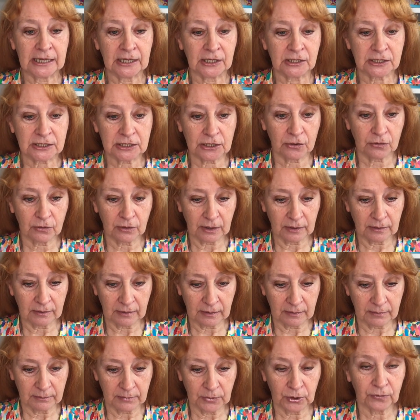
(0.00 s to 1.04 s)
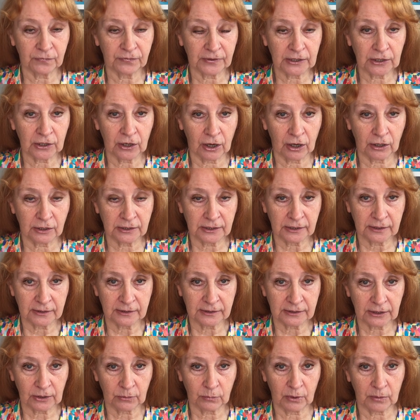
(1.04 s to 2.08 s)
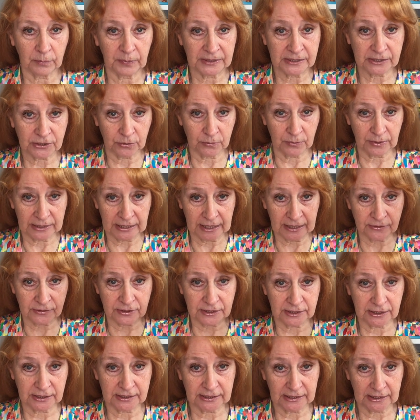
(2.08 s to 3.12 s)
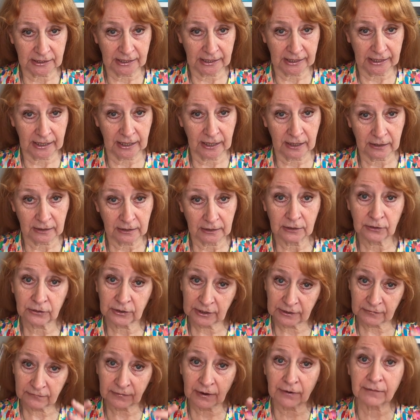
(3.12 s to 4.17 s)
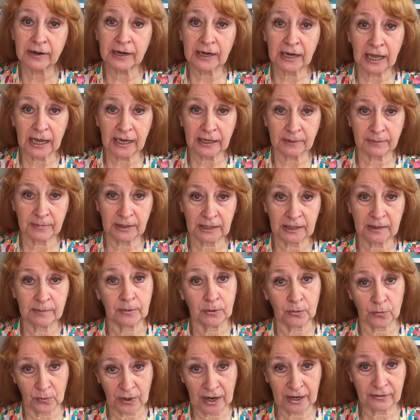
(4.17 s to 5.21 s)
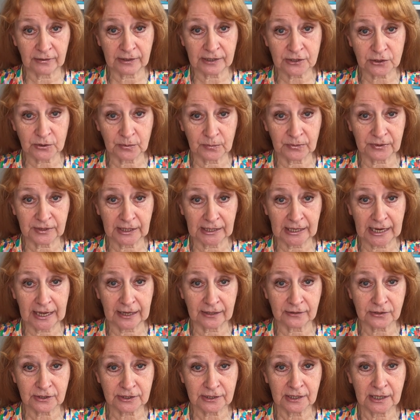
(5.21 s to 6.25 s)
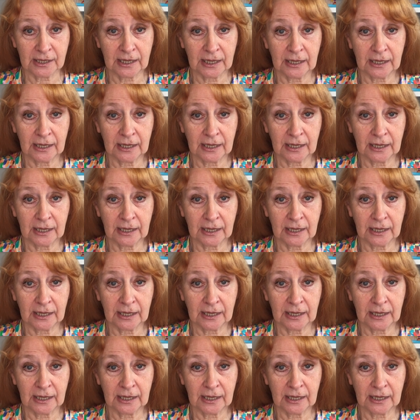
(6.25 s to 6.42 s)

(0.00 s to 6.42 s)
So moving on, there will be someone else sitting here looking very like me but wearing something else